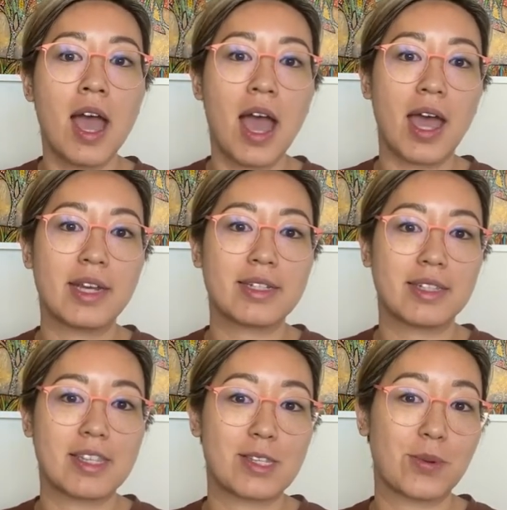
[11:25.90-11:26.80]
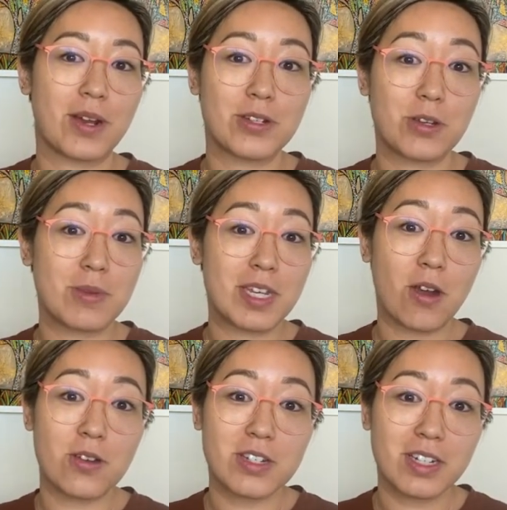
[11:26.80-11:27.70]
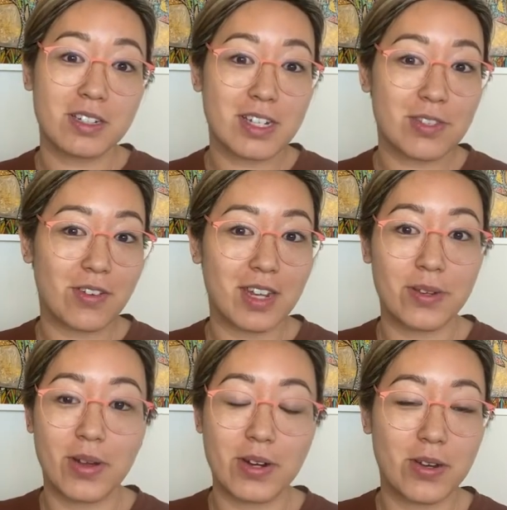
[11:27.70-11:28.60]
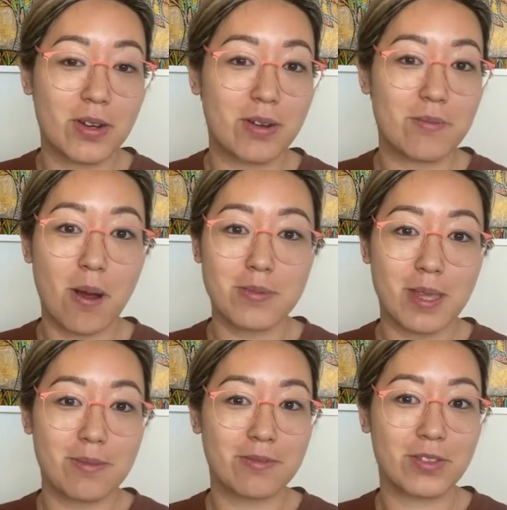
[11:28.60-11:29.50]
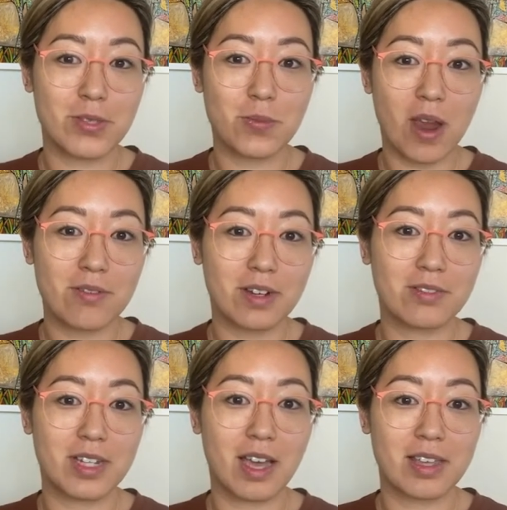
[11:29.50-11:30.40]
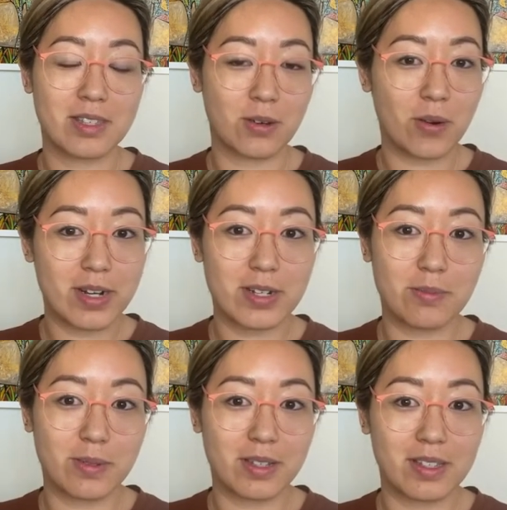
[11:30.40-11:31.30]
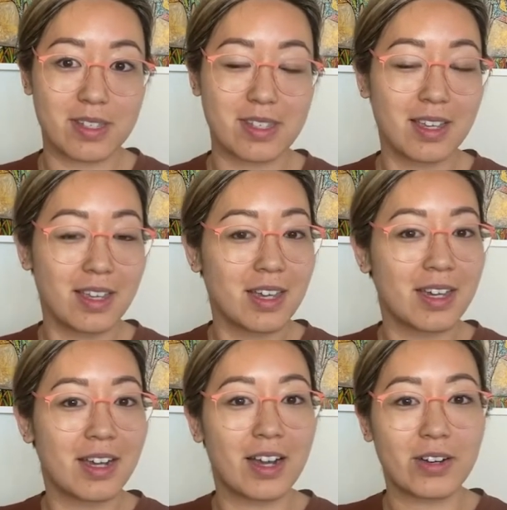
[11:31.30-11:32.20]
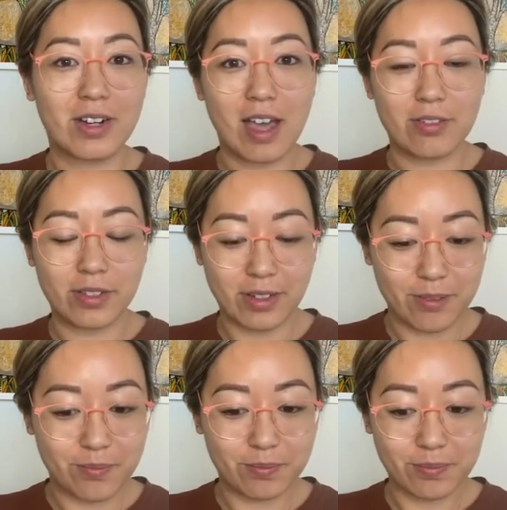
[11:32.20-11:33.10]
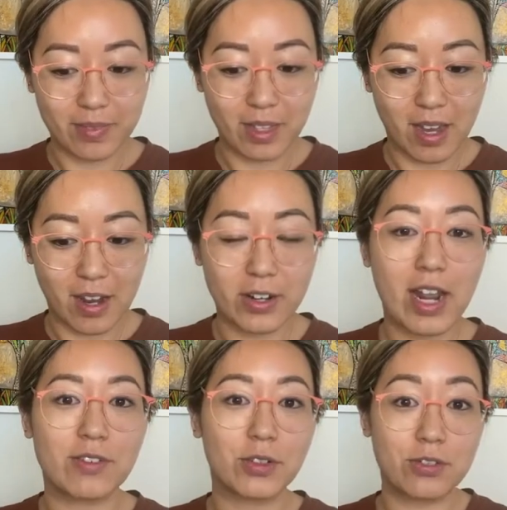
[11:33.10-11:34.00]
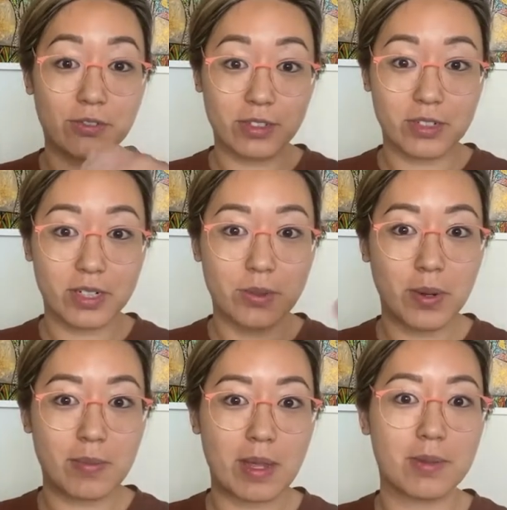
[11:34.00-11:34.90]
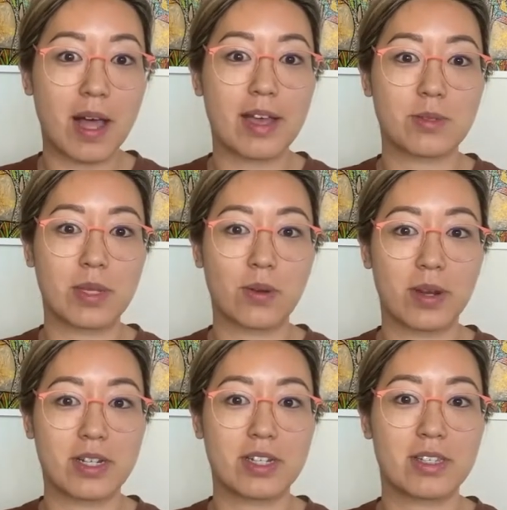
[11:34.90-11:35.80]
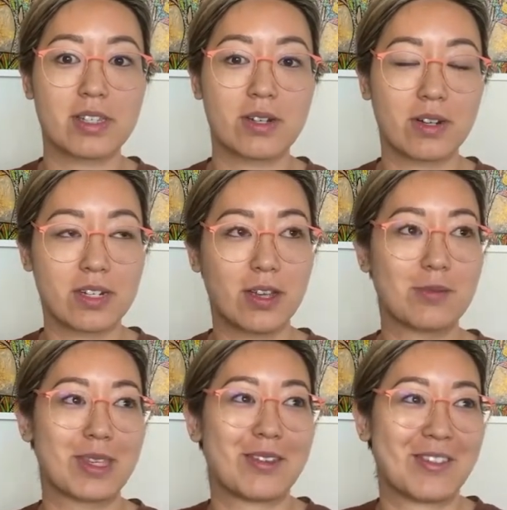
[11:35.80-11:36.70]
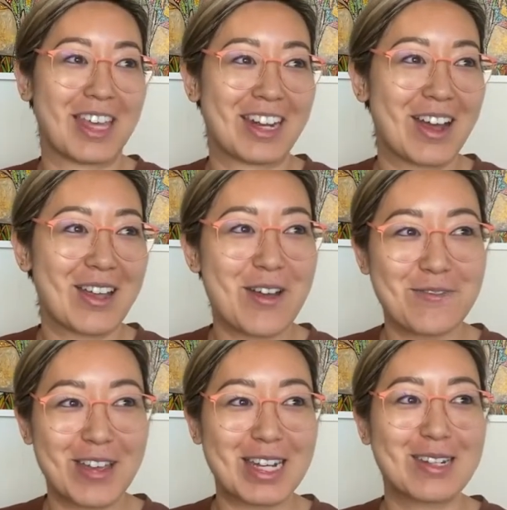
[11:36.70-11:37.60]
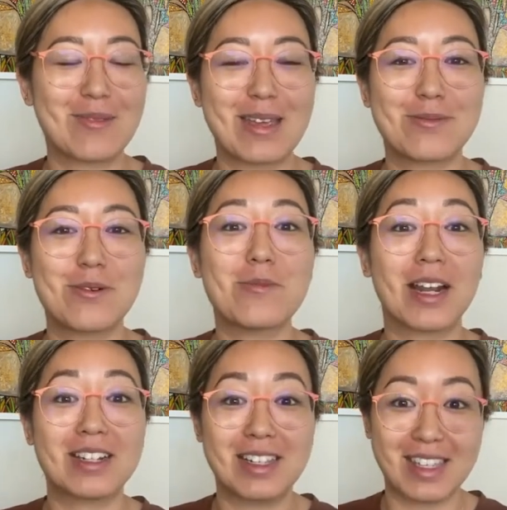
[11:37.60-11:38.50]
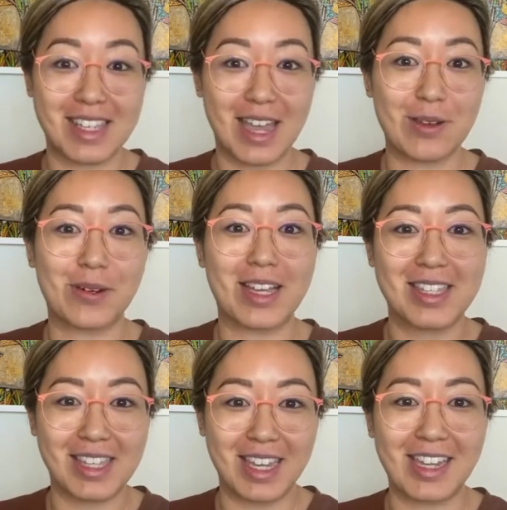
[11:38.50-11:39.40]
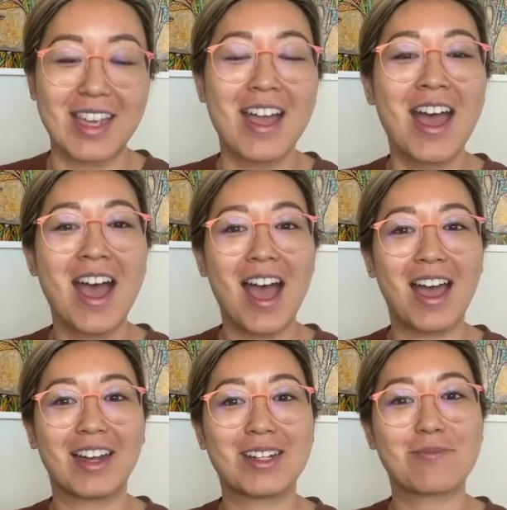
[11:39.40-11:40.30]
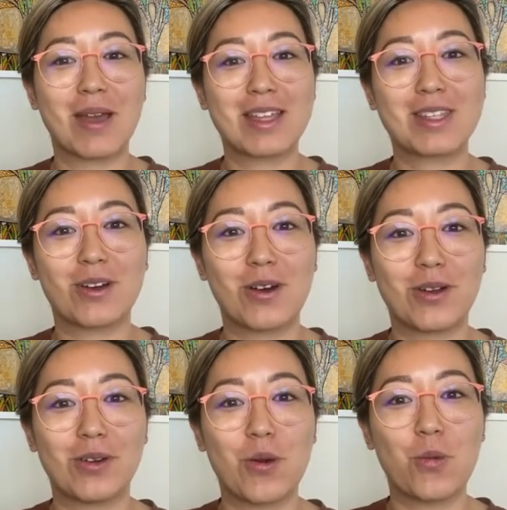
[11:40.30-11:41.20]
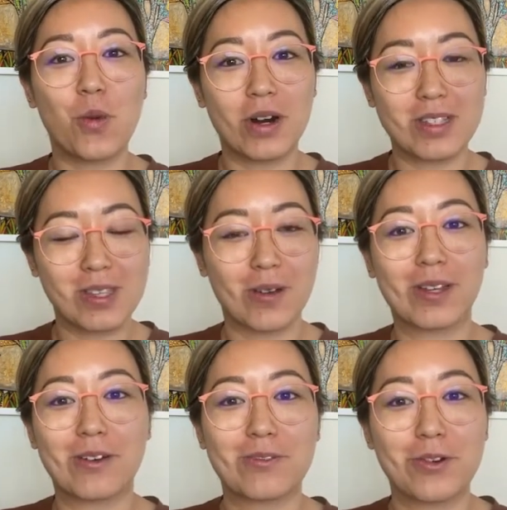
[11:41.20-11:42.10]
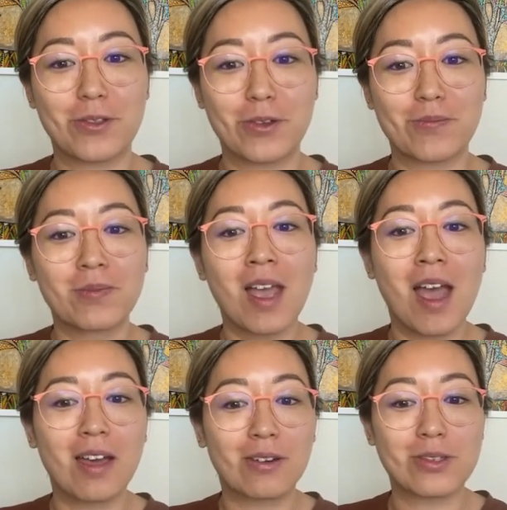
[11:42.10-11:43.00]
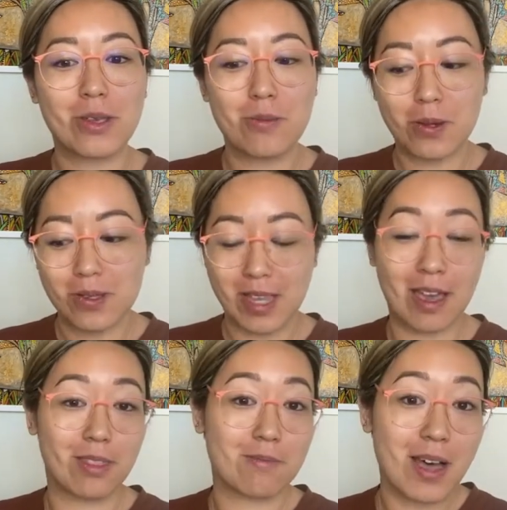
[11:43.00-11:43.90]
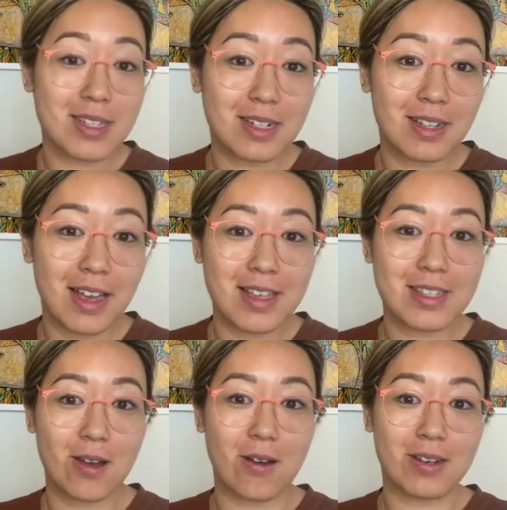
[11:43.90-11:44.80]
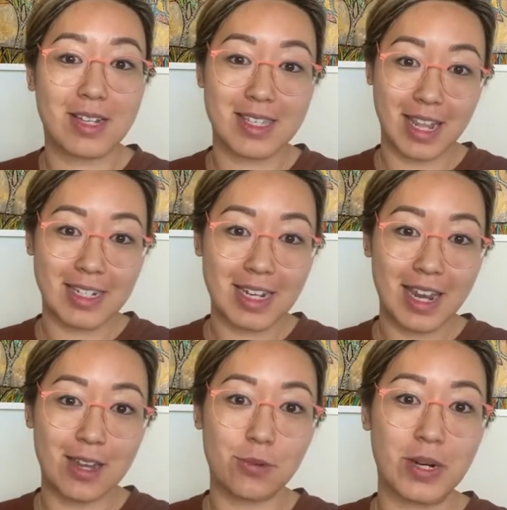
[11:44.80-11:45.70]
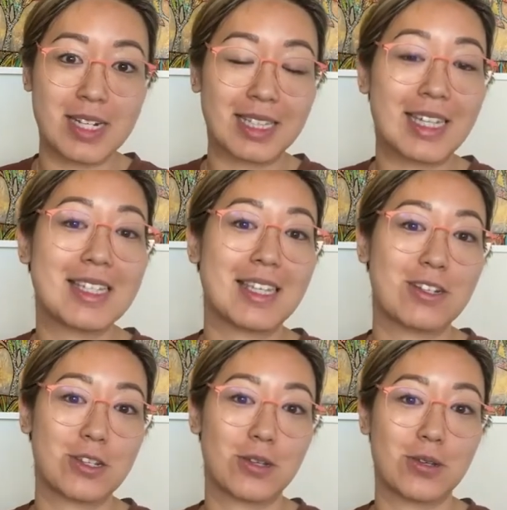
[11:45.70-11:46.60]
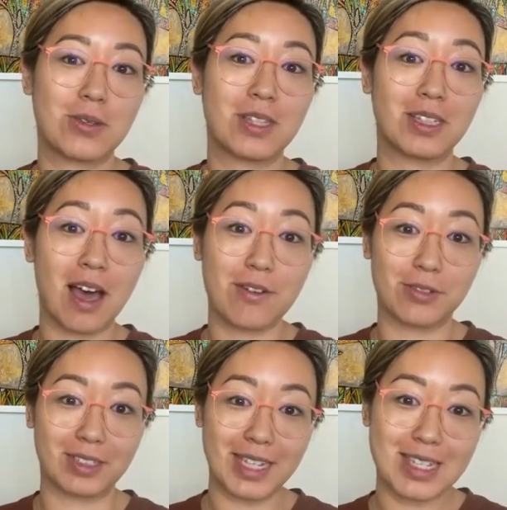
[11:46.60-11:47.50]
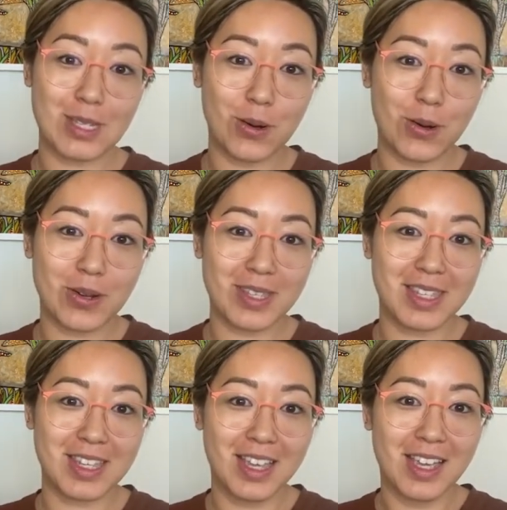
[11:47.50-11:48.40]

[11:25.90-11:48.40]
And this is where I do mini coaching, just for anyone who pops up and feels brave enough to ask a question, because I don't have a good filter when people ask me questions, not in terms that I offend people, but I just say what I see and based on what is going on for them. And also because I had the masterclass on Sunday, which leads into the live release course.